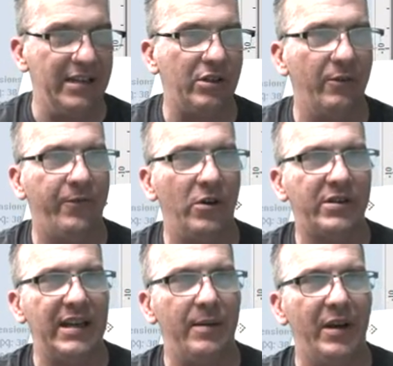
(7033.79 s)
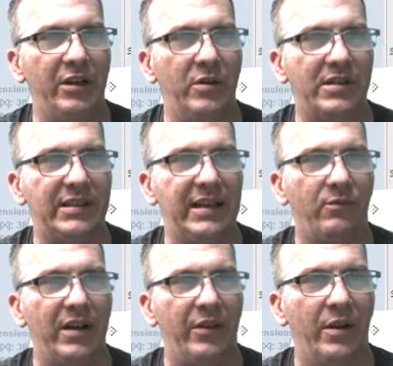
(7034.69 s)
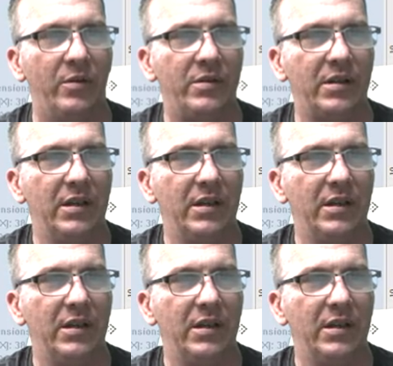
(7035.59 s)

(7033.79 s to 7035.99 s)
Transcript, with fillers: So first thing I'm going to do is get rid of those.